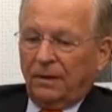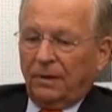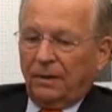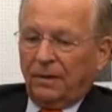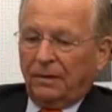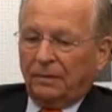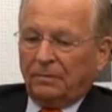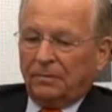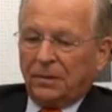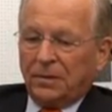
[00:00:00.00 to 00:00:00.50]

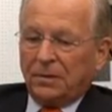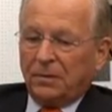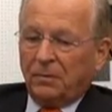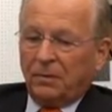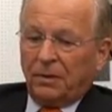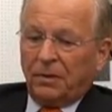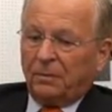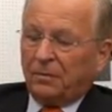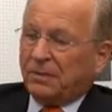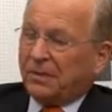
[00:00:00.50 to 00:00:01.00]

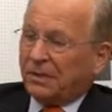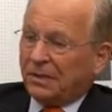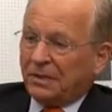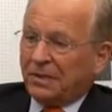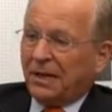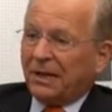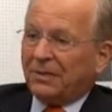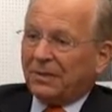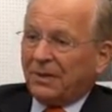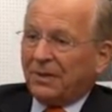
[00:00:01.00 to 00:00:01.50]
what was
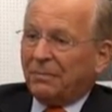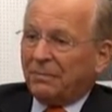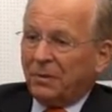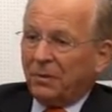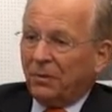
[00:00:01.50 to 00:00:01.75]
discussed in